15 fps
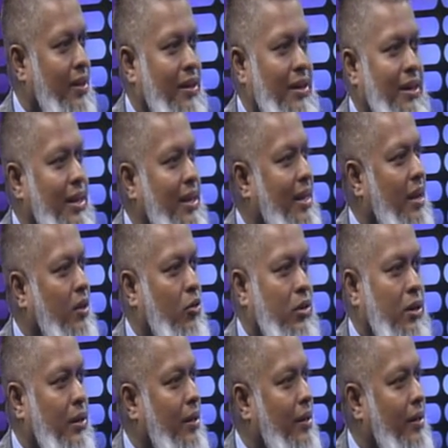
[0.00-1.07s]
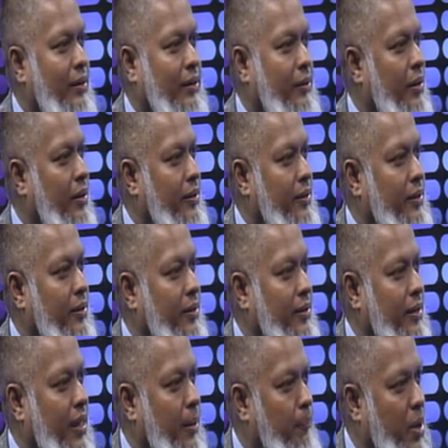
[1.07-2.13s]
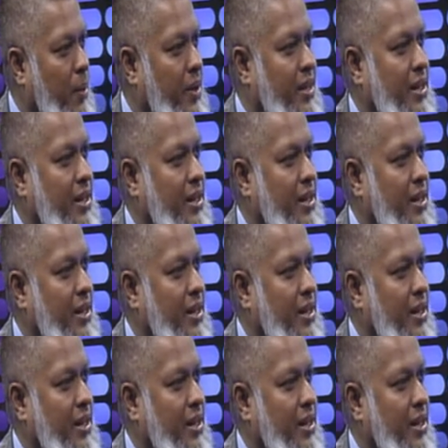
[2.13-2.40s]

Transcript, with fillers: He cannot uh, uh, implement